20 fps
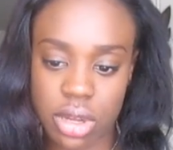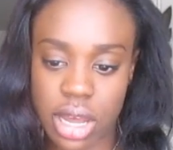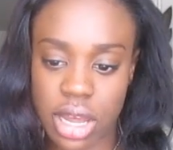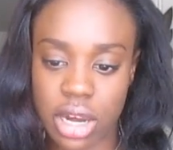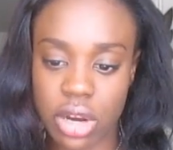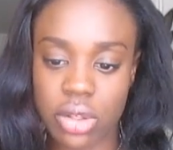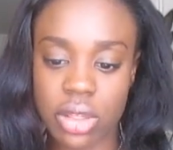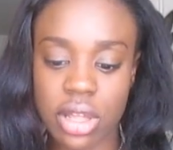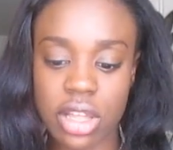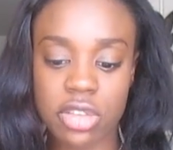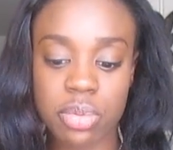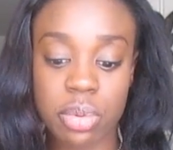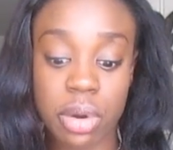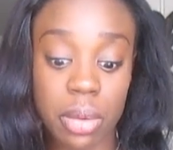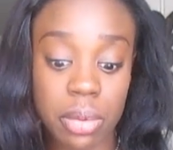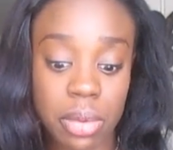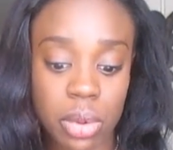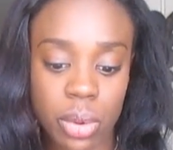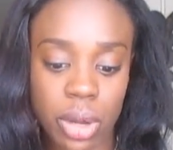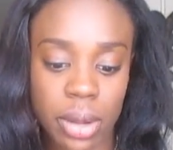I know that's
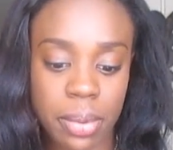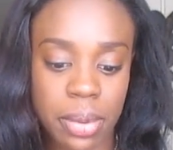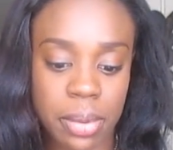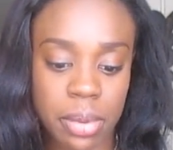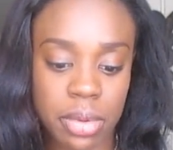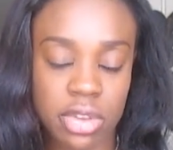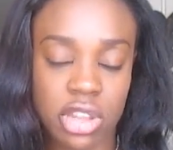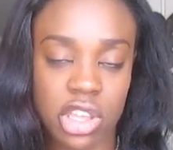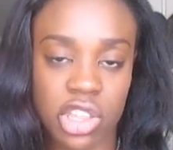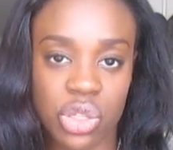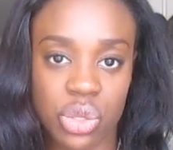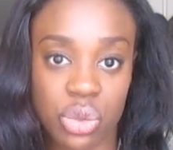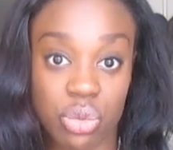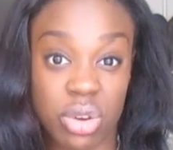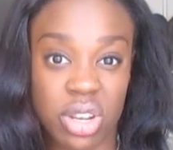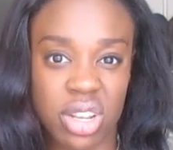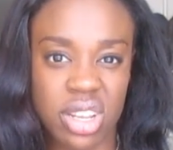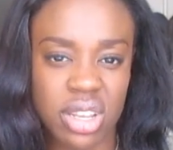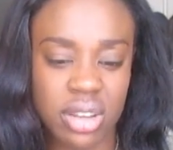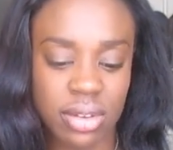probably why people take
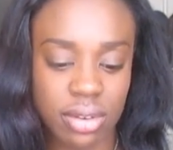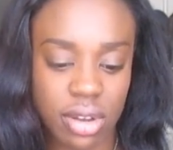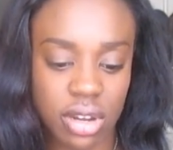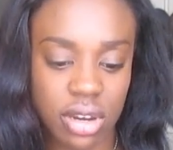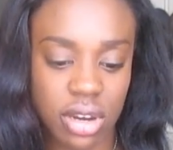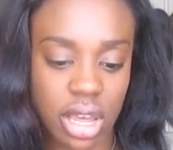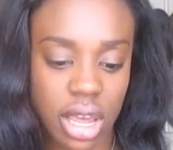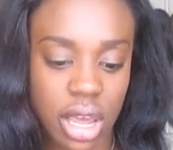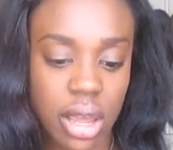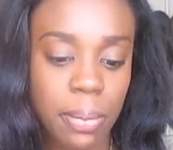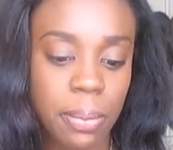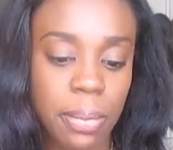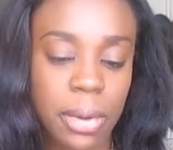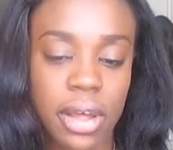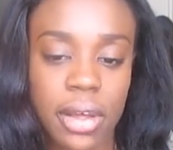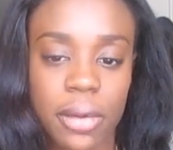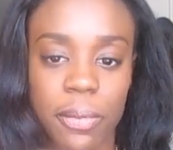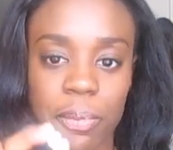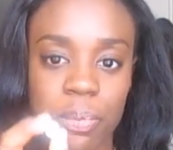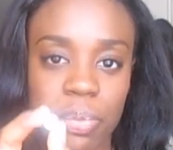3 a day,
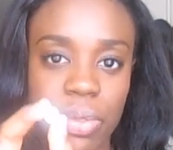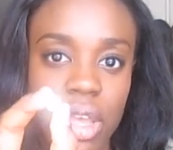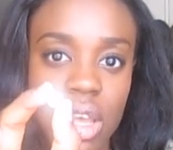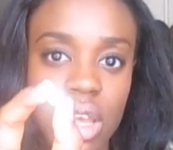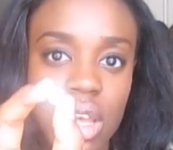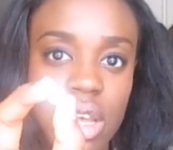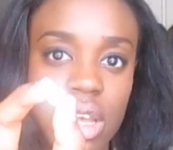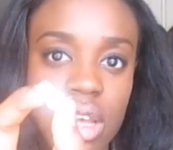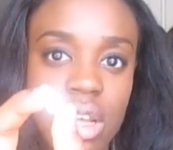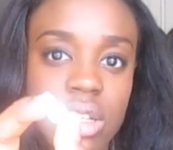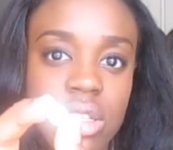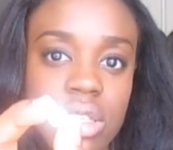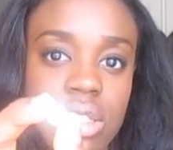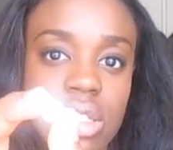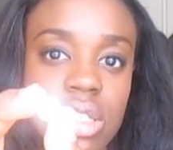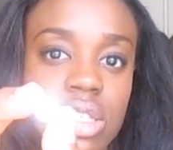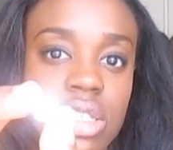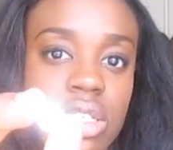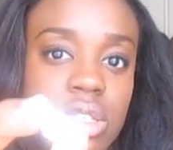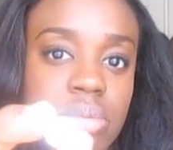but it's
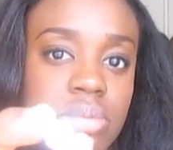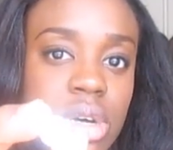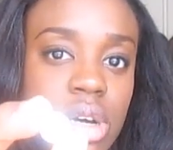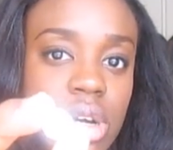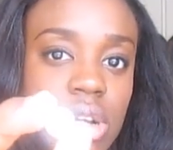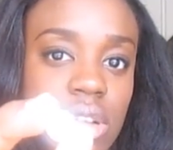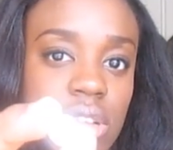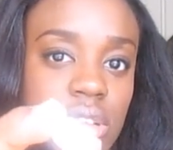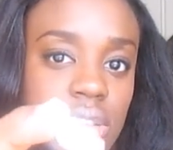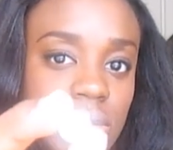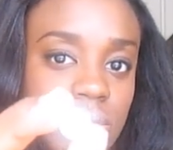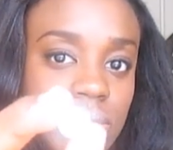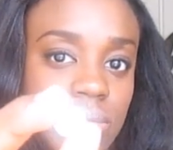this small.